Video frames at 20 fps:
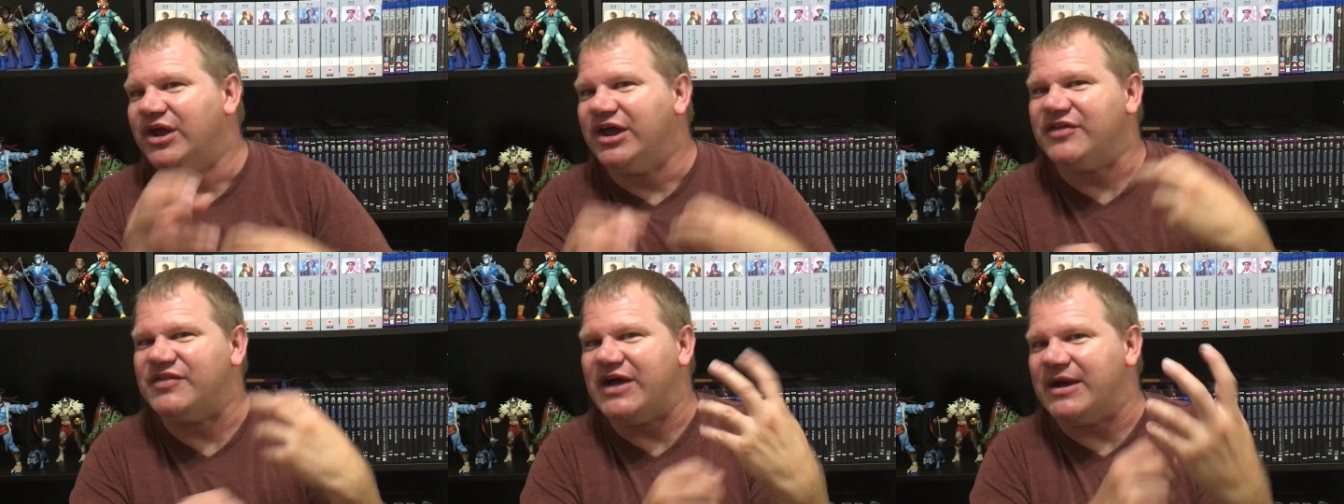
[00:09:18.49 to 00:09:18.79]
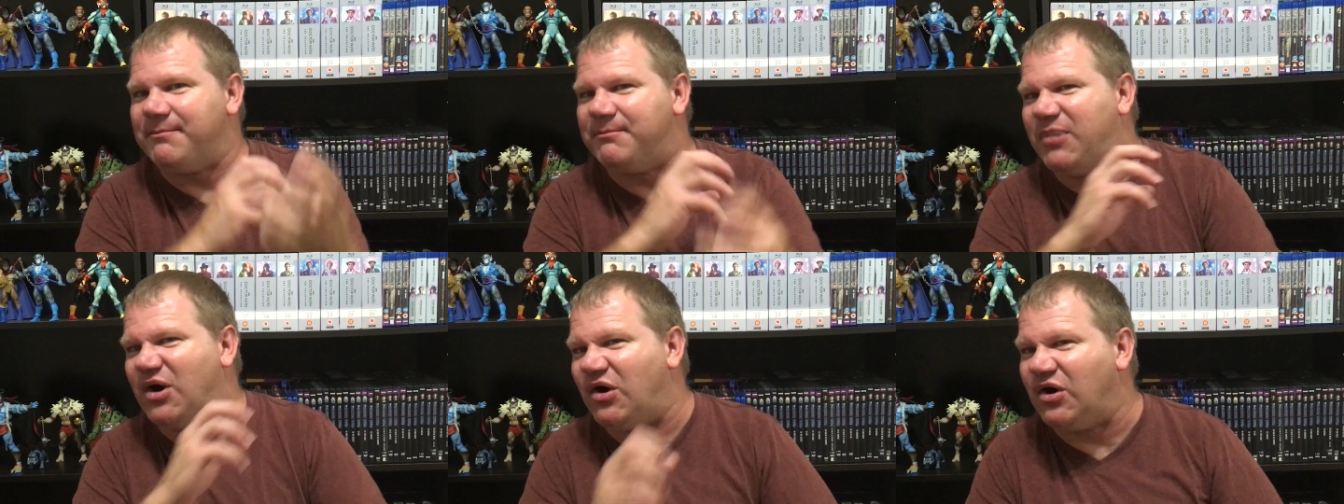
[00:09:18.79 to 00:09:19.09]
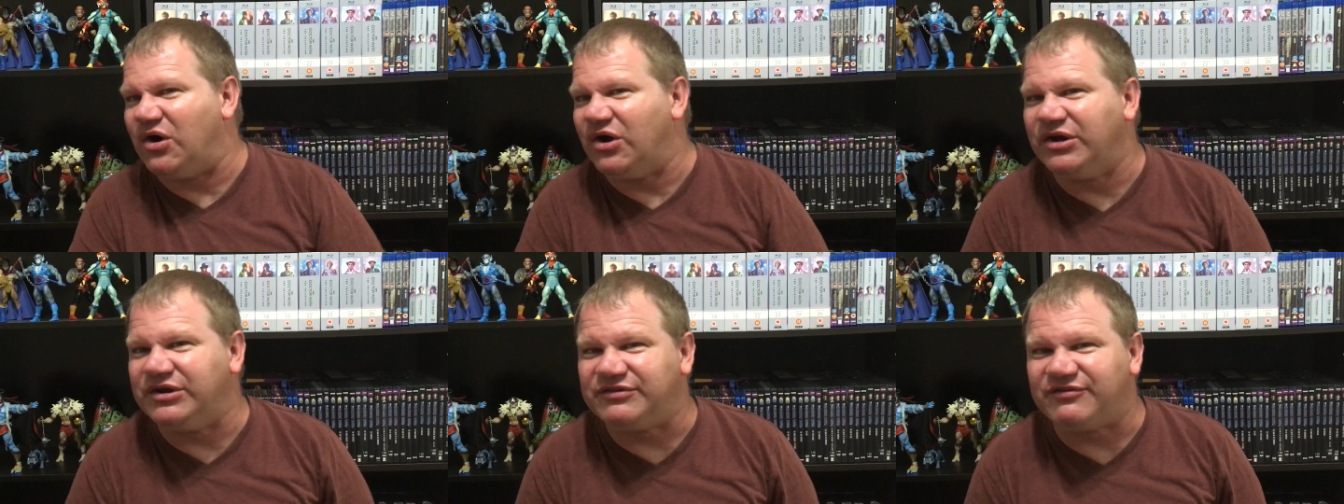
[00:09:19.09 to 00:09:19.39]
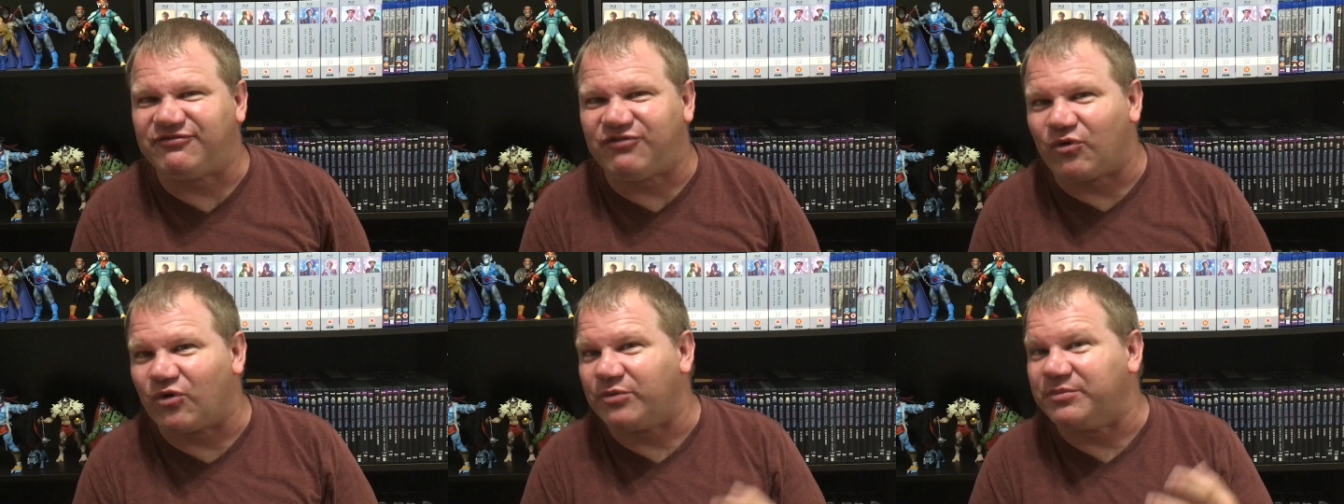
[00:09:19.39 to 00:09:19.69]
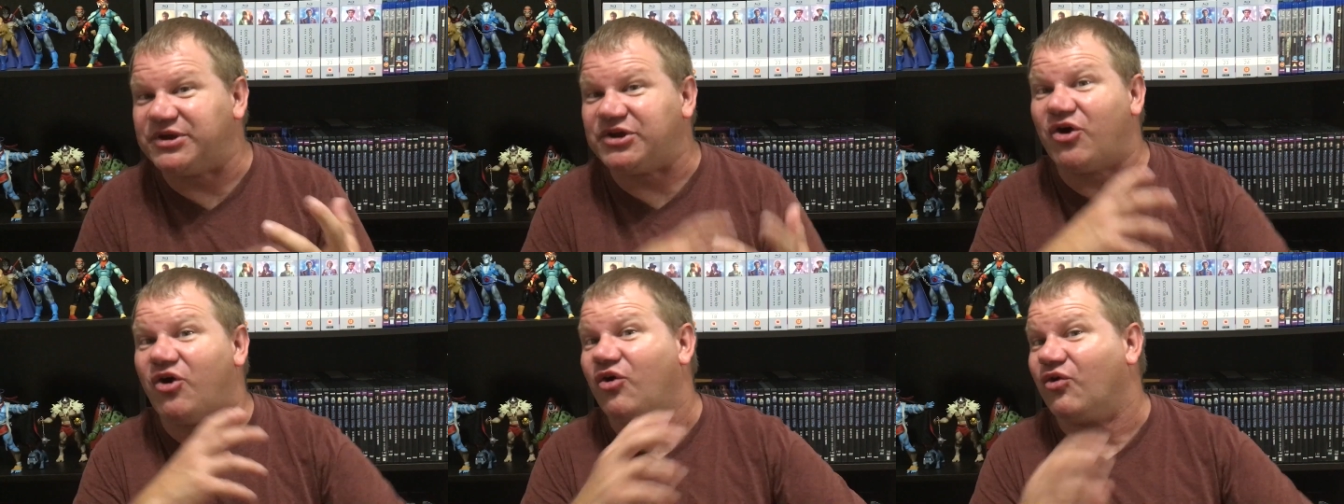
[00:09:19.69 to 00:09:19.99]
and that bond
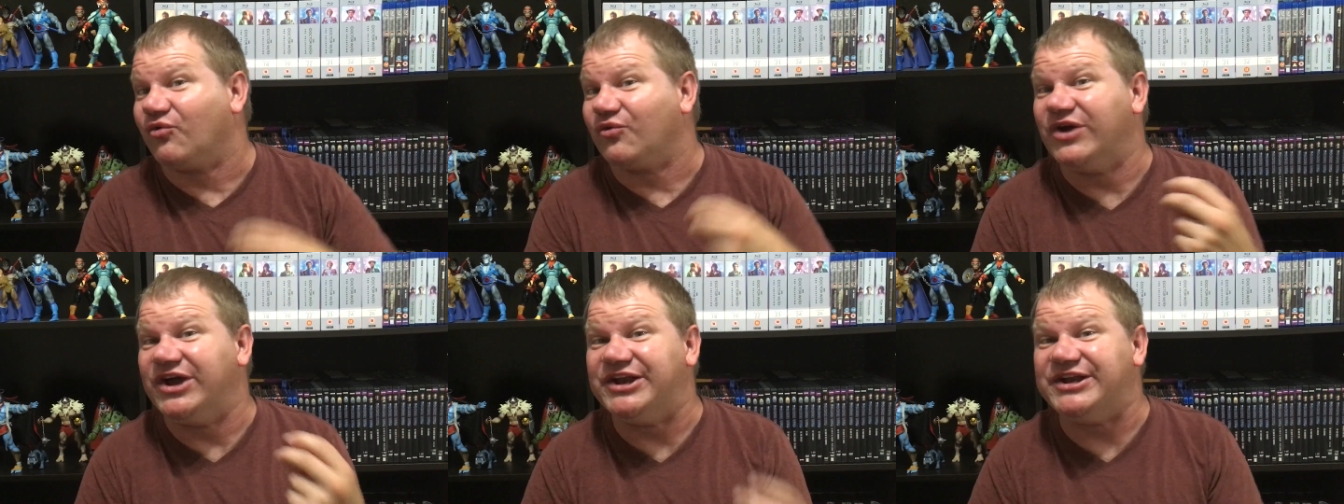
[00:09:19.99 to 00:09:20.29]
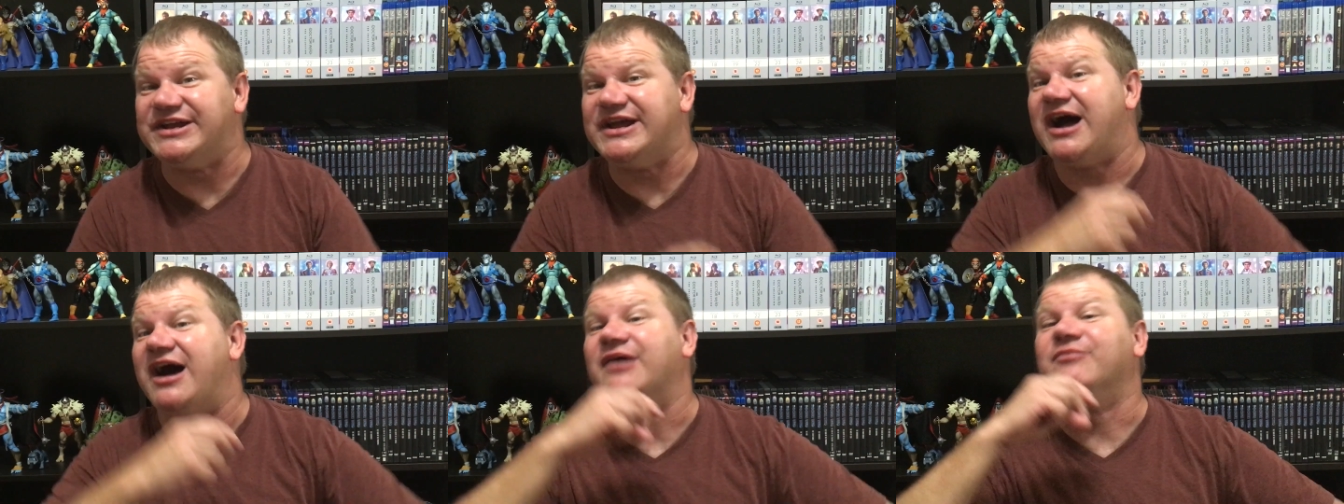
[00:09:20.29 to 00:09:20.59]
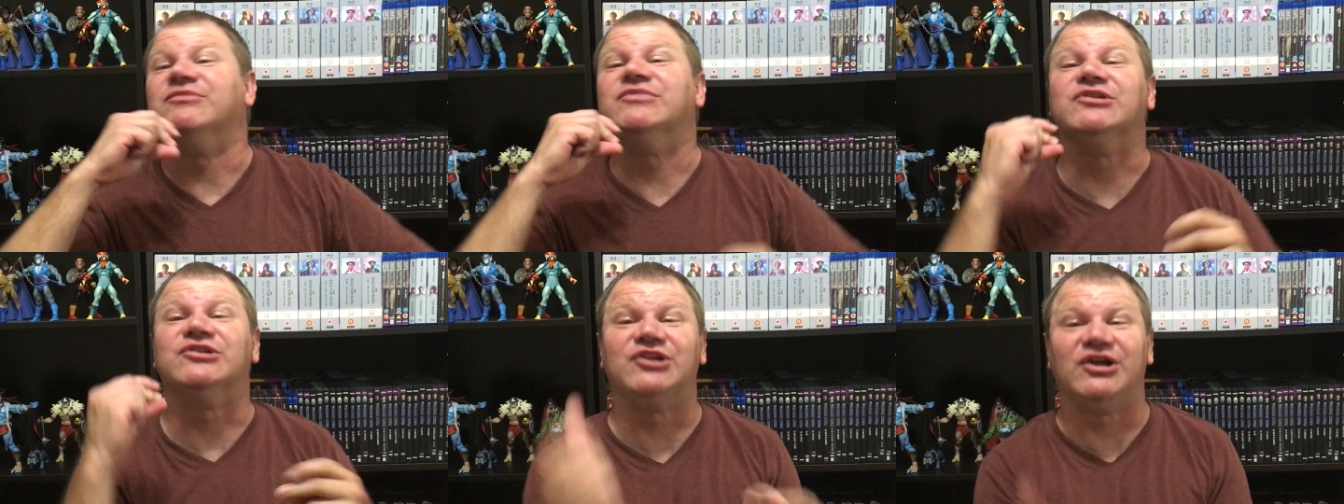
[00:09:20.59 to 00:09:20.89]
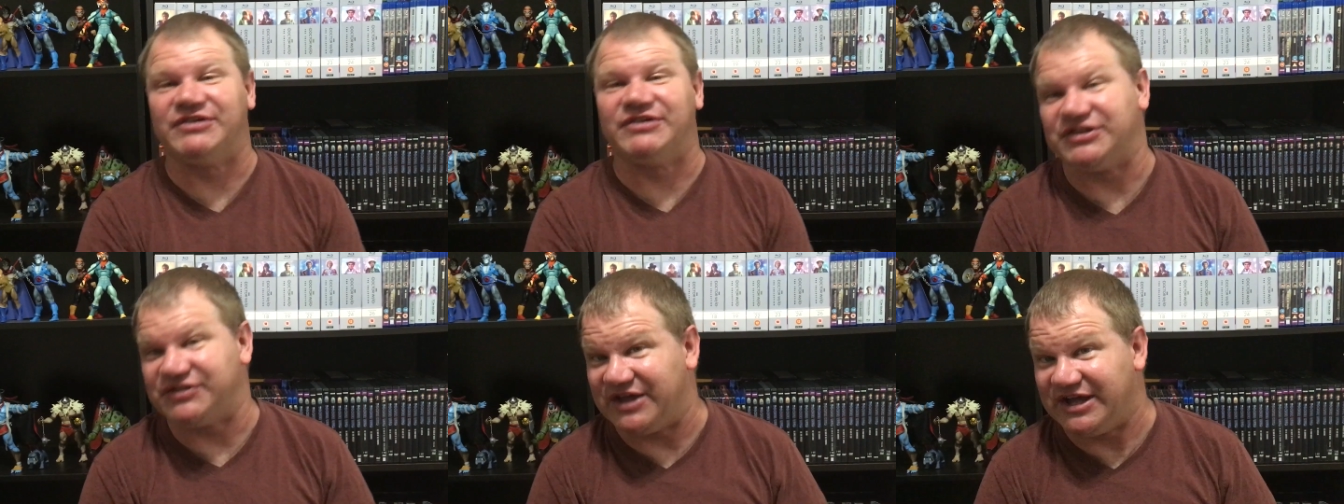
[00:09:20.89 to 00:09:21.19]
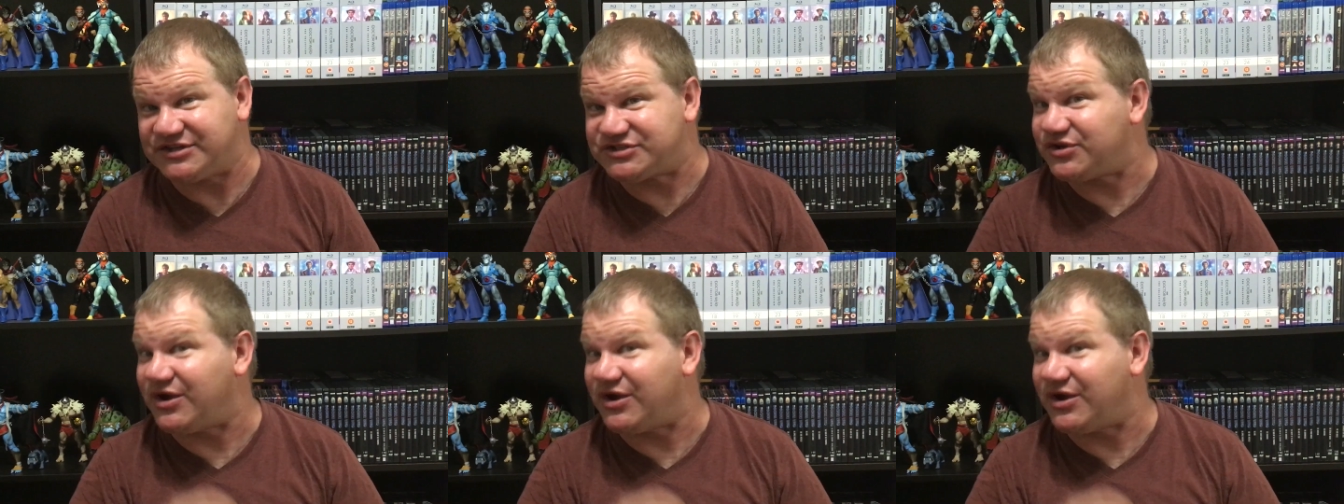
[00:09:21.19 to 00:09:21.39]
forming already, I'm loving that.